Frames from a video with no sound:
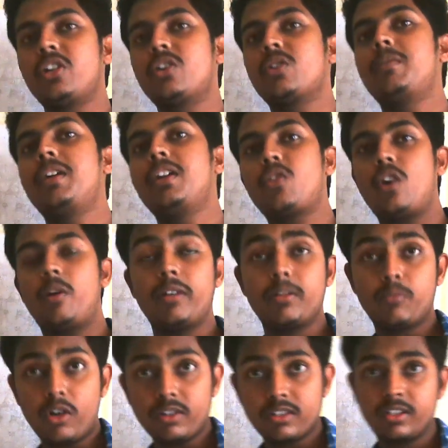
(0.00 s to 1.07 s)
me in comment
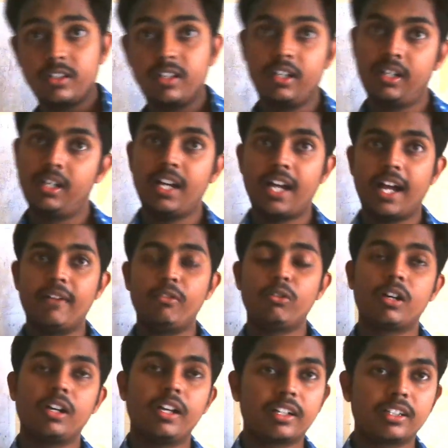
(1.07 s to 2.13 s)
box. I will
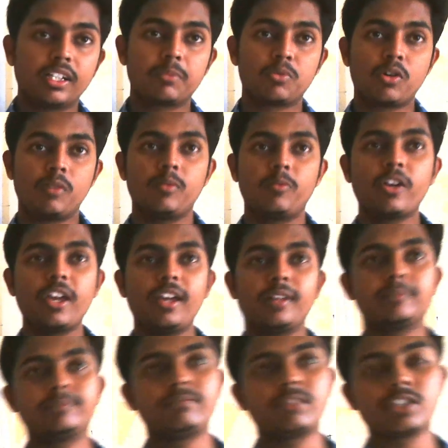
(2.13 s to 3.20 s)
clear that problem.
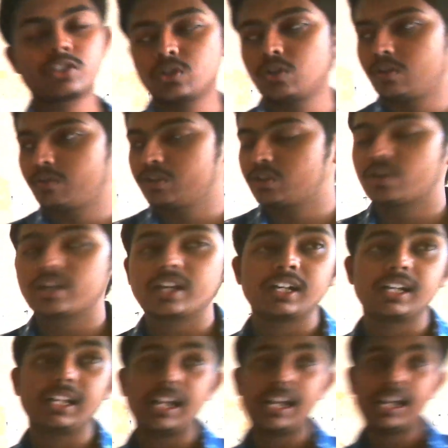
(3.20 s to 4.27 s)
Okay, so without any
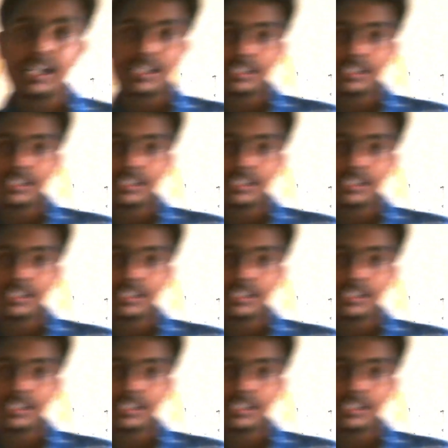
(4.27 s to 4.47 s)
delay, let's